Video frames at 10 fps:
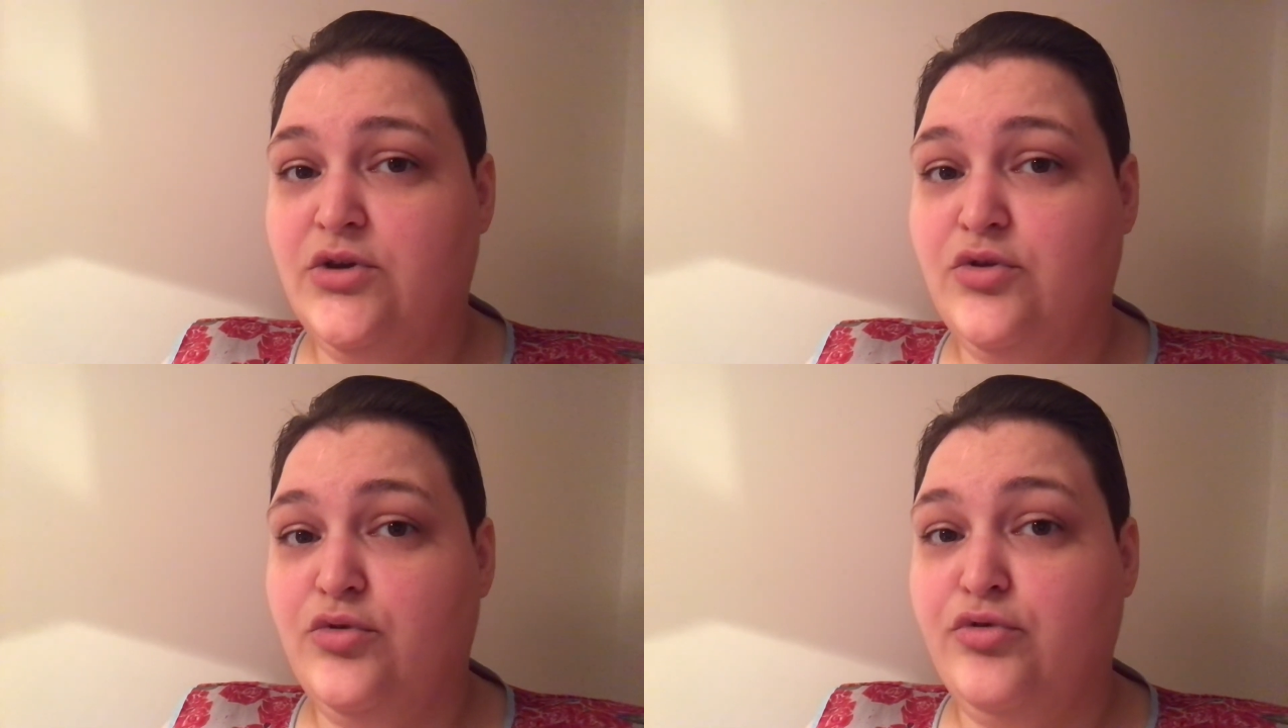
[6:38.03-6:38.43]

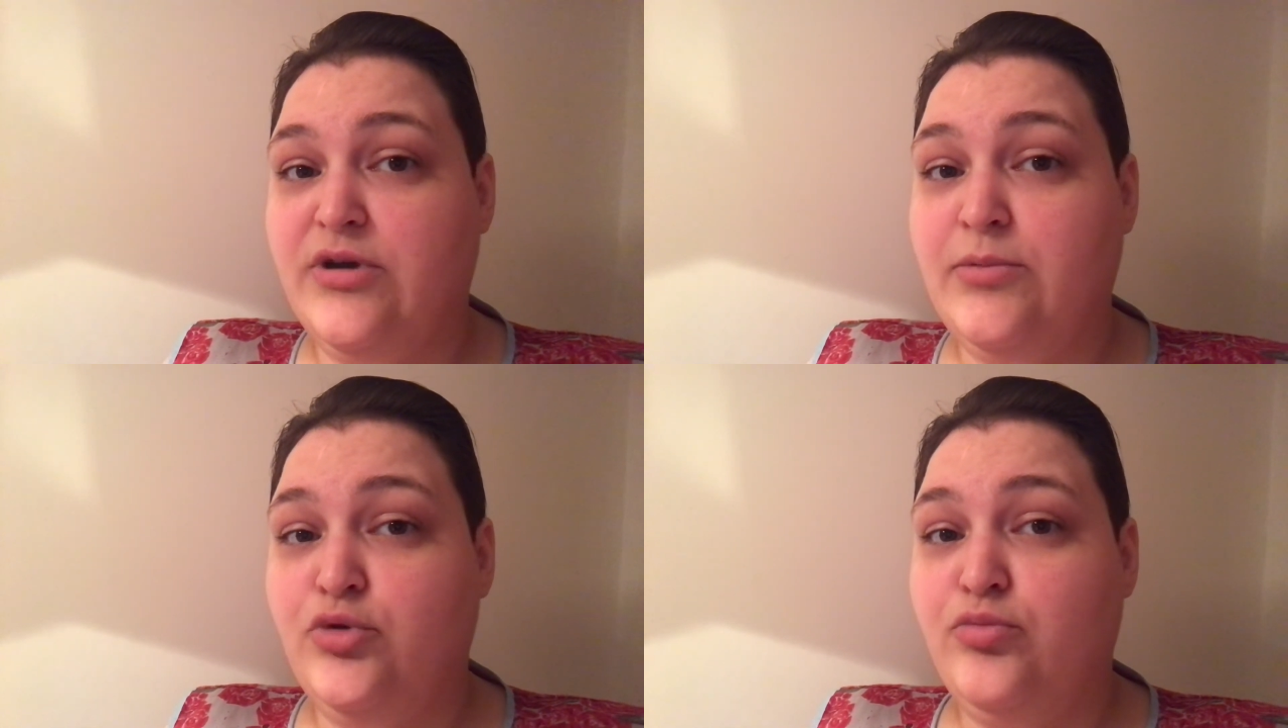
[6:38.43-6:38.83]
or
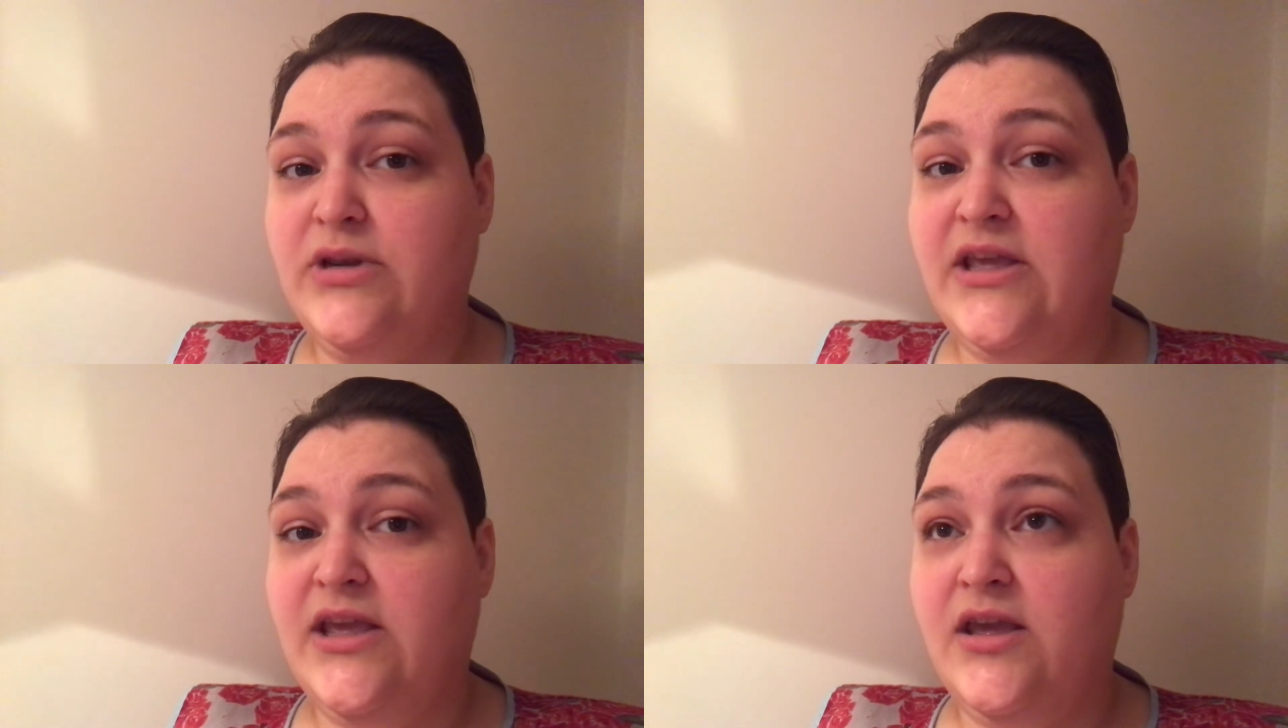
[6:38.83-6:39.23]

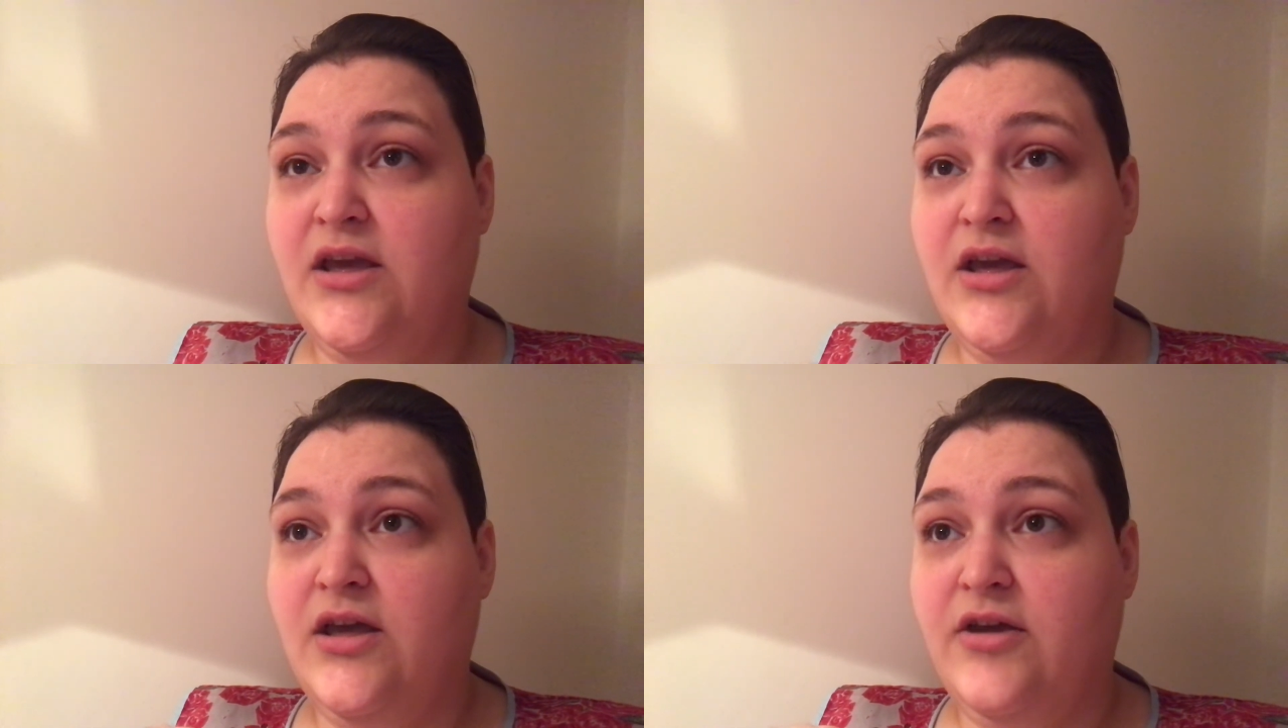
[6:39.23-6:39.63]
abnormally
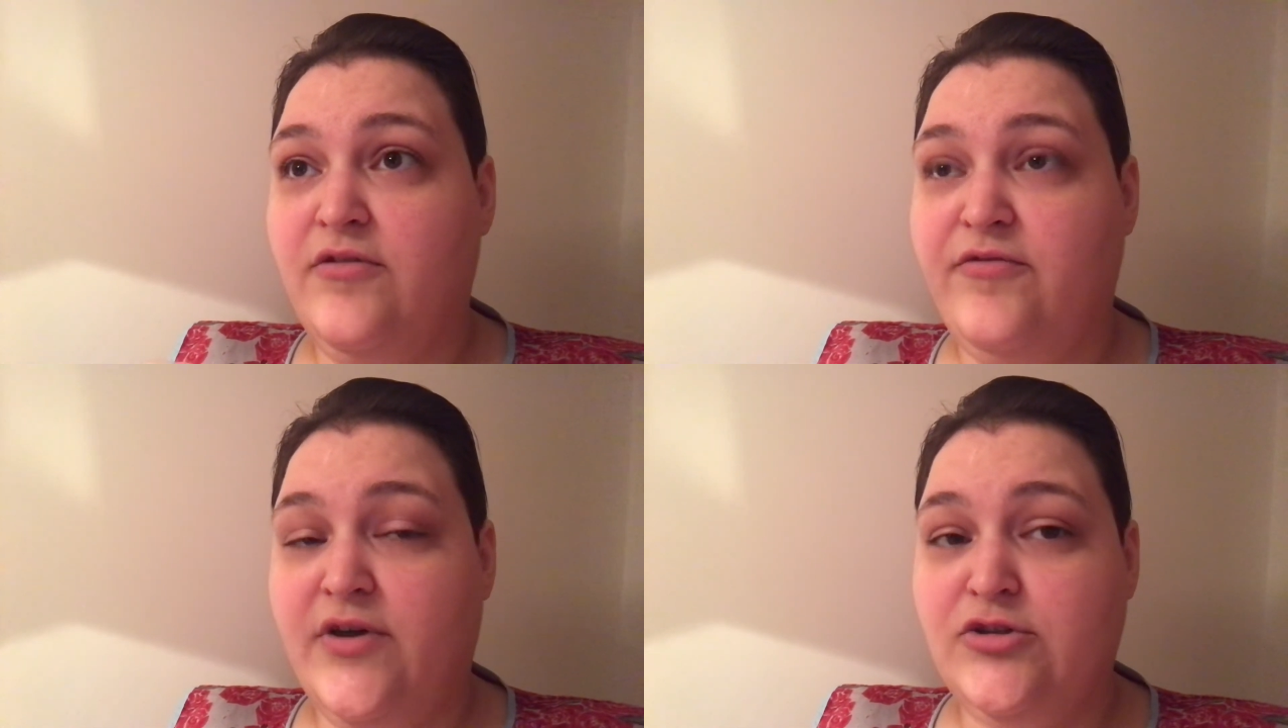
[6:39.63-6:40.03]

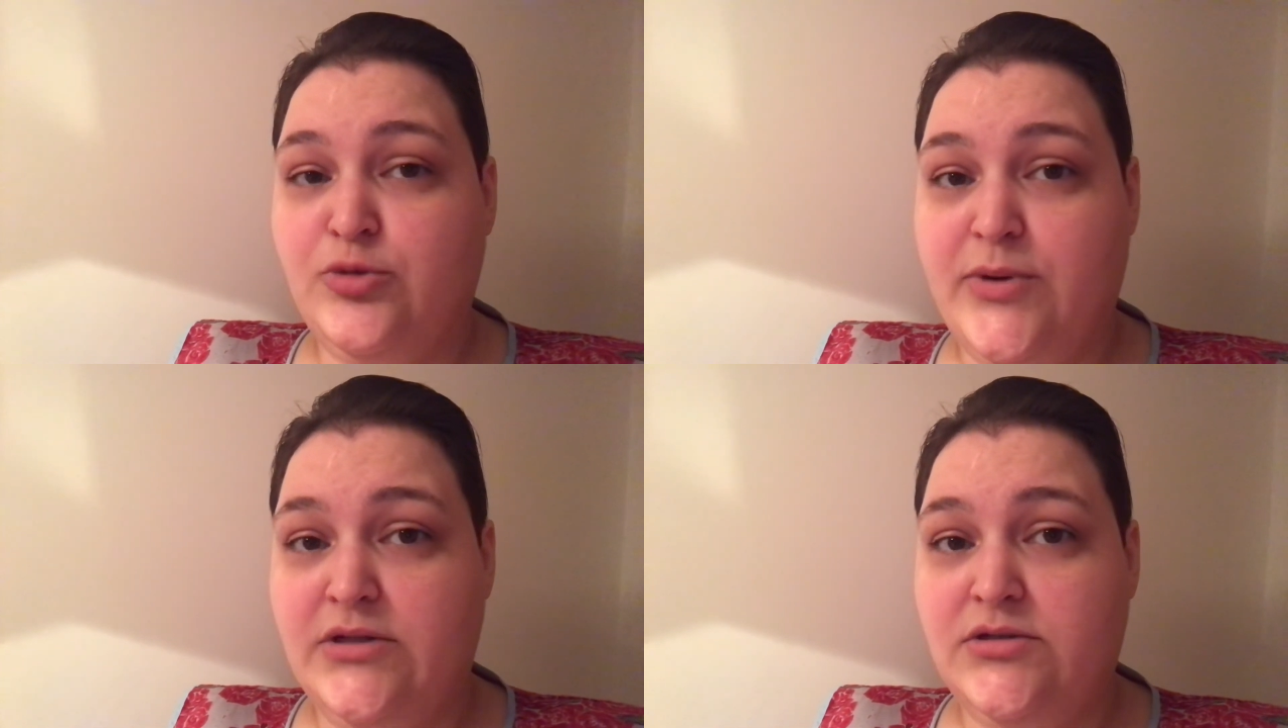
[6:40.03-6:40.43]
fast
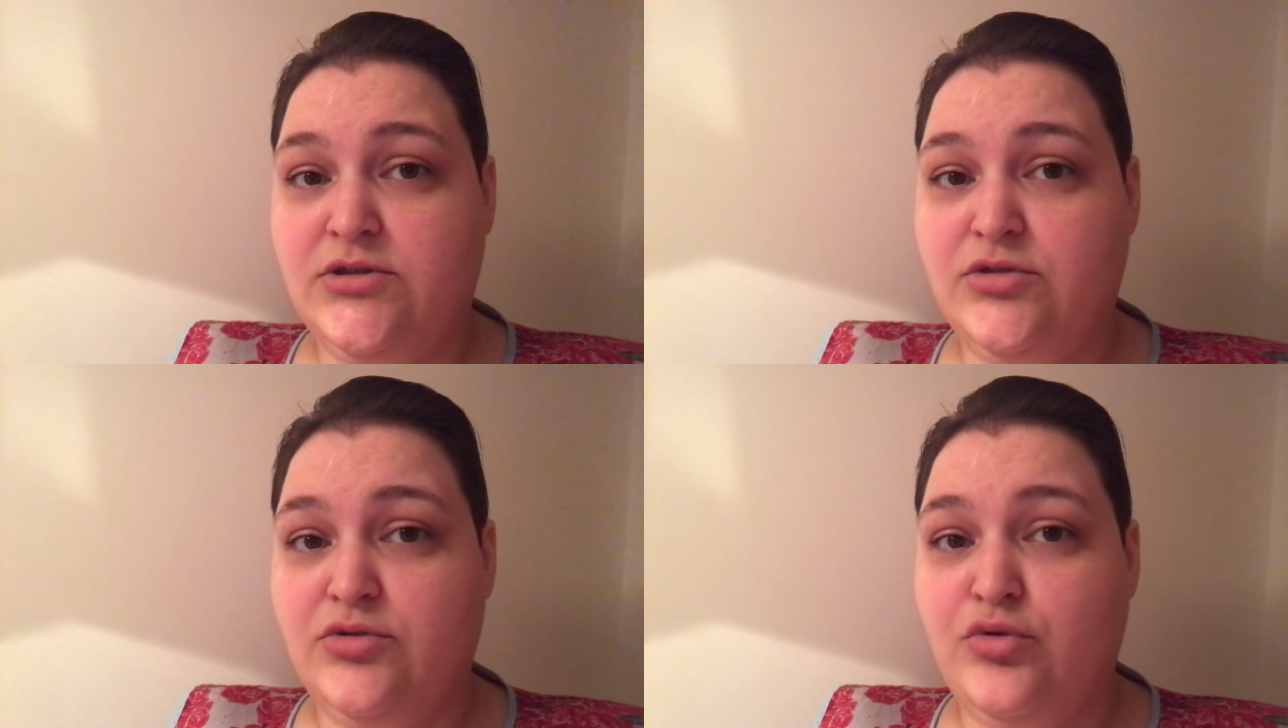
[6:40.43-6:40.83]
pulse